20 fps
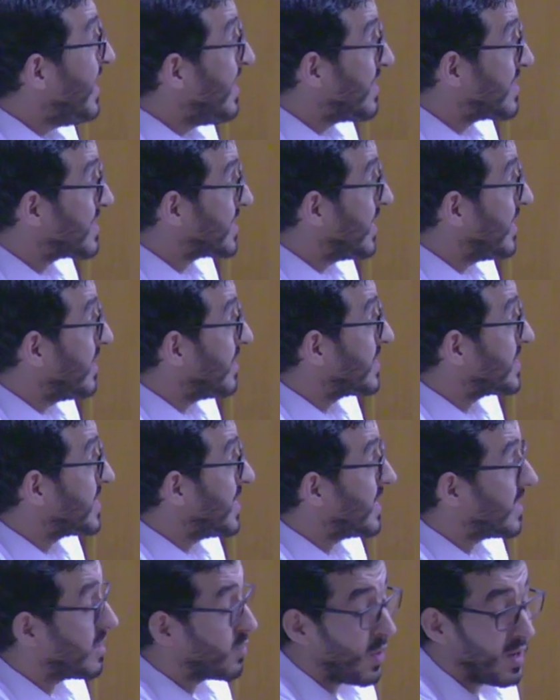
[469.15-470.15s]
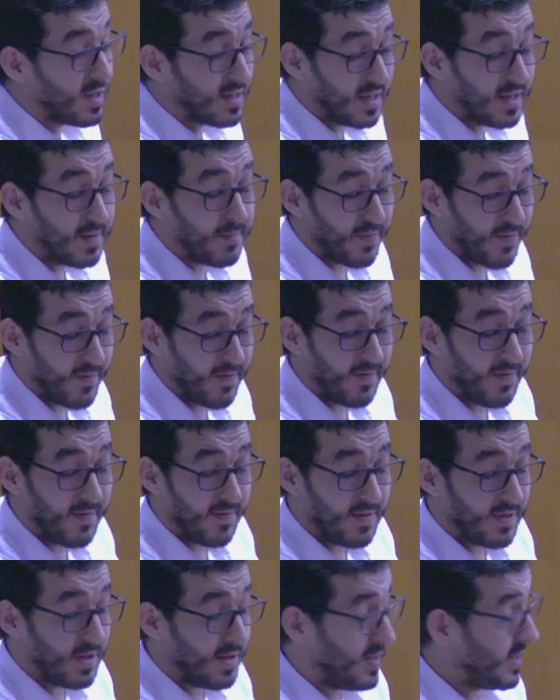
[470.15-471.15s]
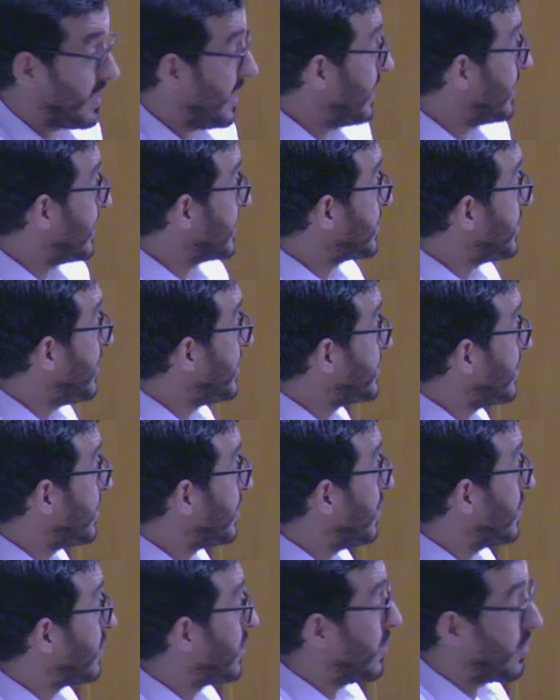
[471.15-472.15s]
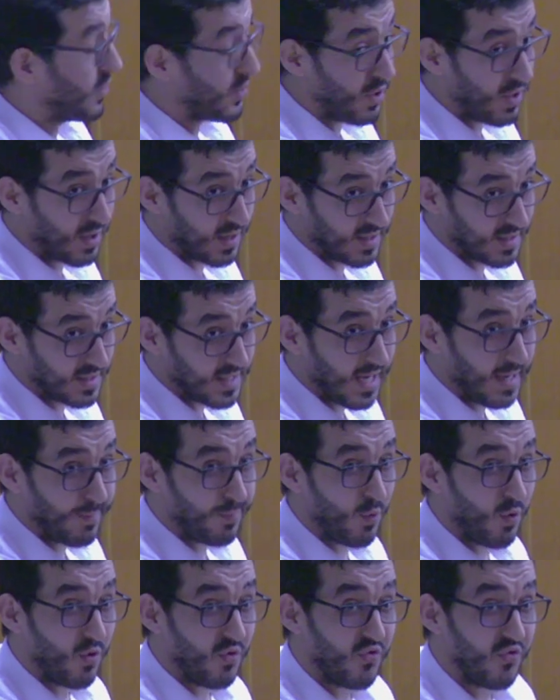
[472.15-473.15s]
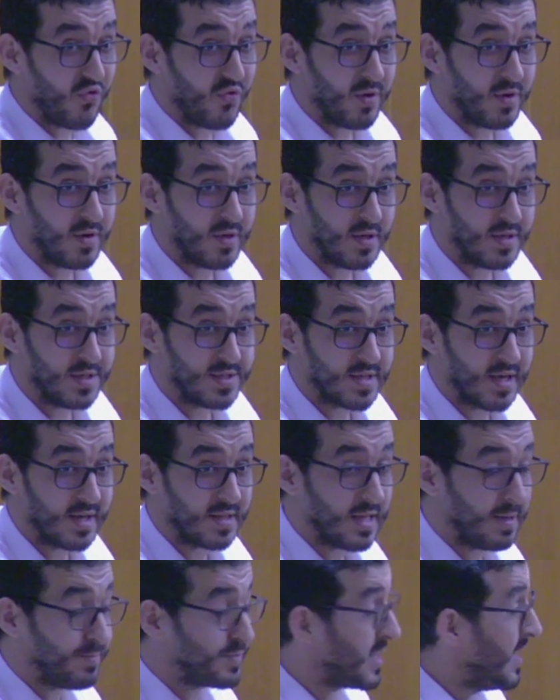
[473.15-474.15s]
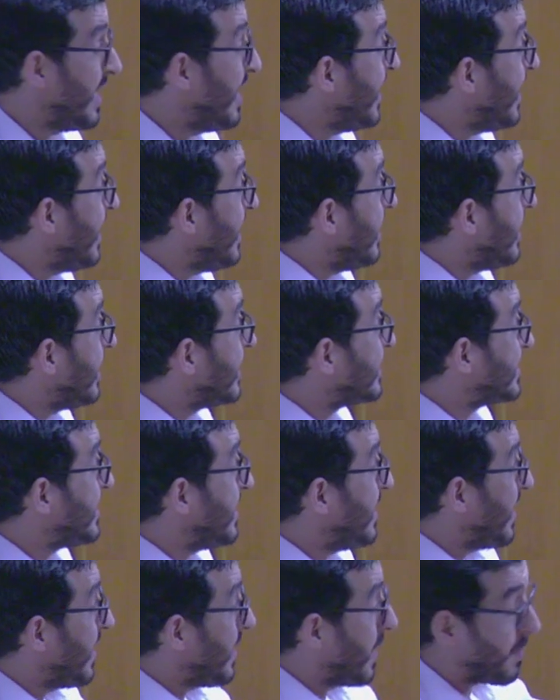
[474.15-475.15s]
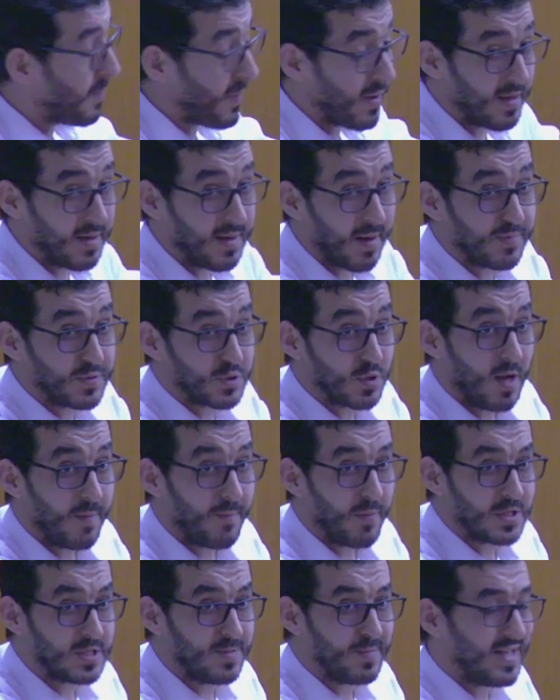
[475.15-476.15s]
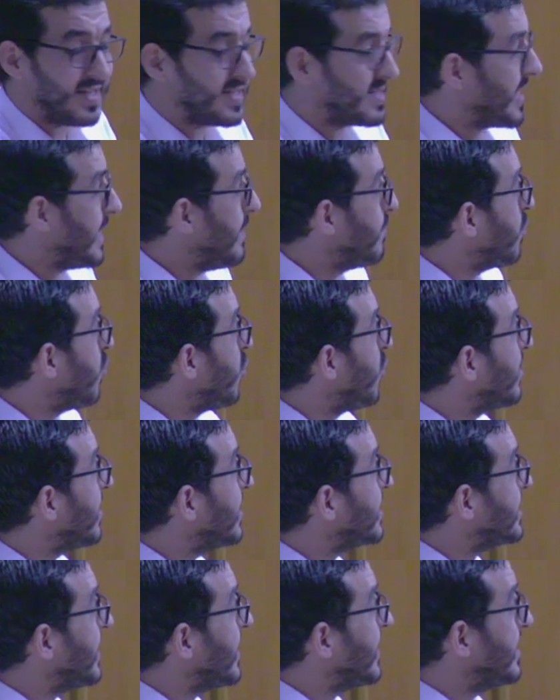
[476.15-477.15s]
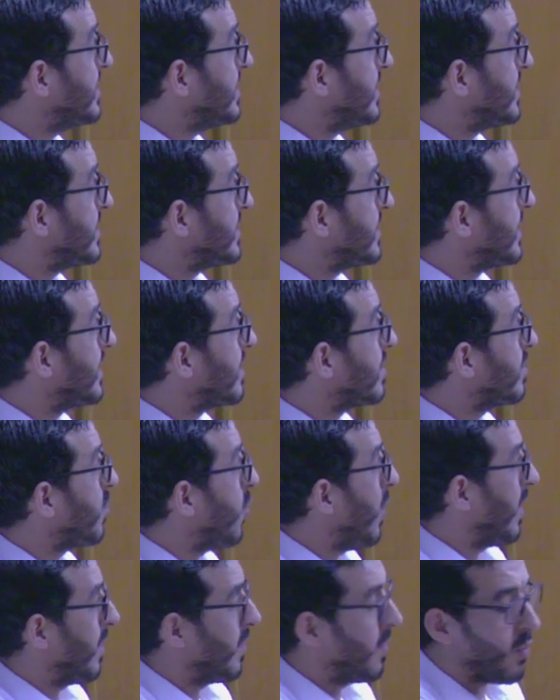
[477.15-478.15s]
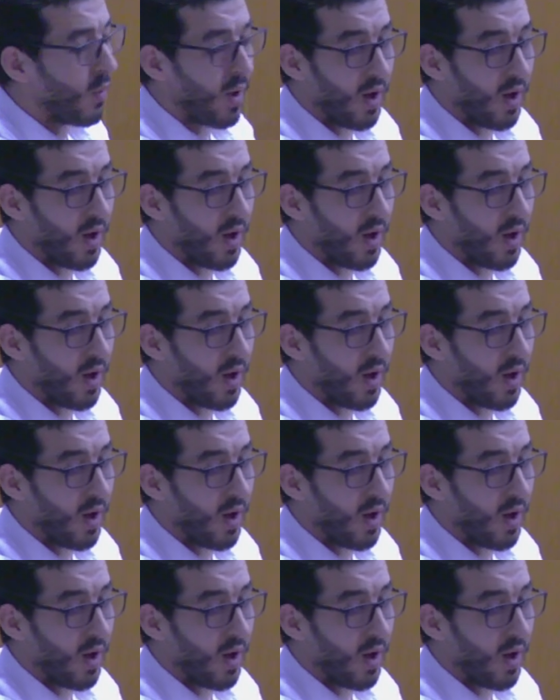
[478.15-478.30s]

The second one, in the situation, the third type of startups, it's approximately the same with the second one.